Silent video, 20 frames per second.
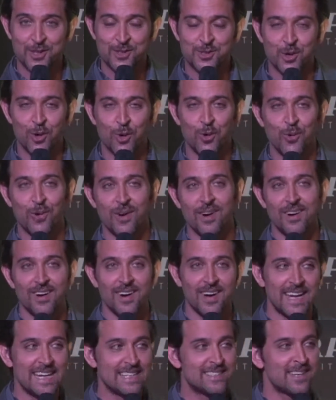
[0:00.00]
So
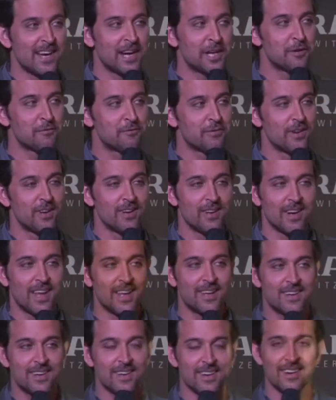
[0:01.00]
uh, it's kind of uh,
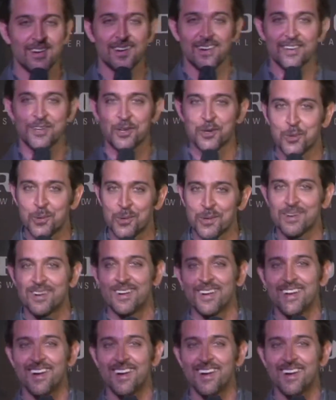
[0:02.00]
like a, uh, you know